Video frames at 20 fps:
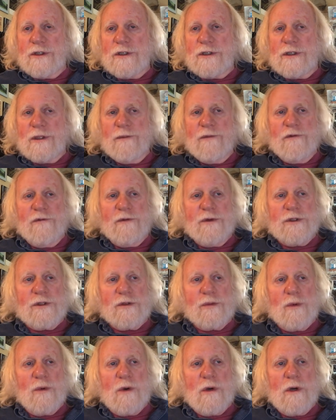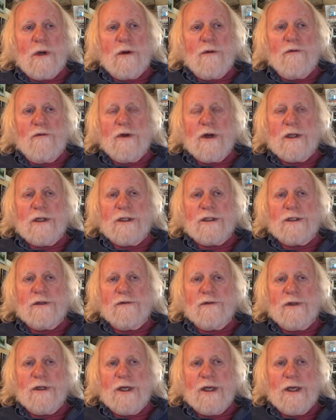some of which were
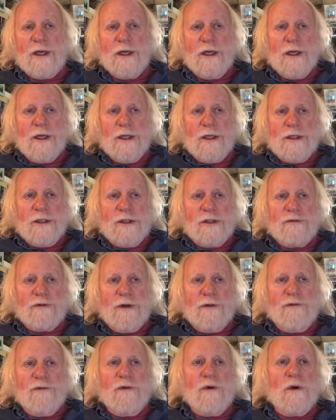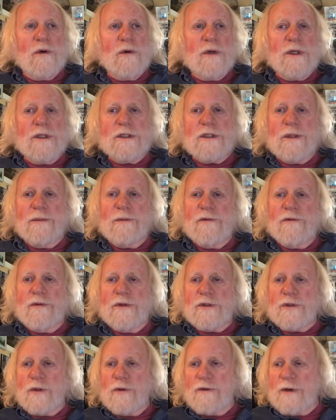relatively straightforward, some of
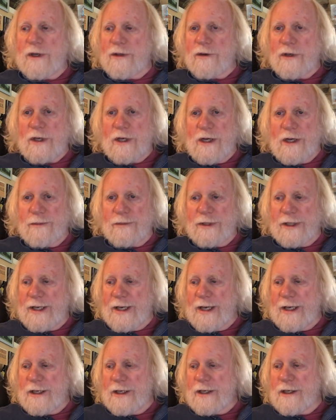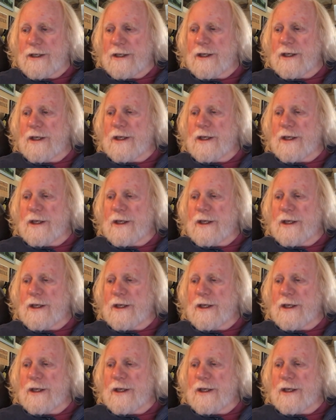which were rather complicated.